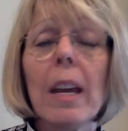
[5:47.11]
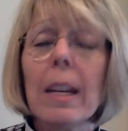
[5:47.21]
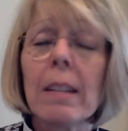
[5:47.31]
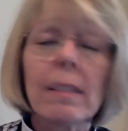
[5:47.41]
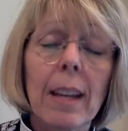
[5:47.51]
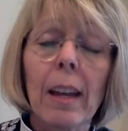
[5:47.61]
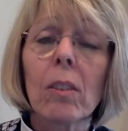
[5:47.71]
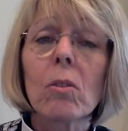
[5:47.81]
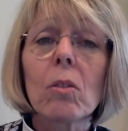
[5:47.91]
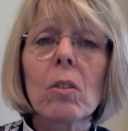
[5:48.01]
and
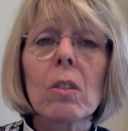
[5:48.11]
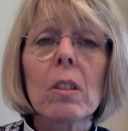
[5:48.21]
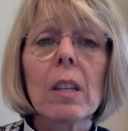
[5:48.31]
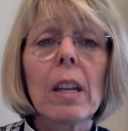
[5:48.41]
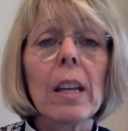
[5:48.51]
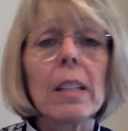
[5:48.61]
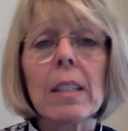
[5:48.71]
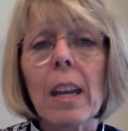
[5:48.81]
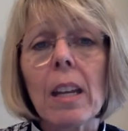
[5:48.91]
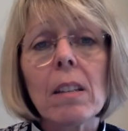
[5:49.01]
sounds and
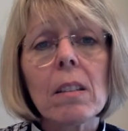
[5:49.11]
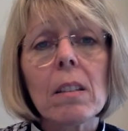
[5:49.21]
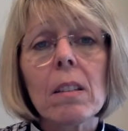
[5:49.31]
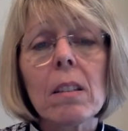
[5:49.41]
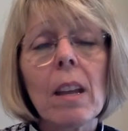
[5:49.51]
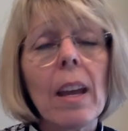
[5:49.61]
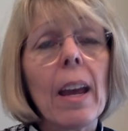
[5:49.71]
tastes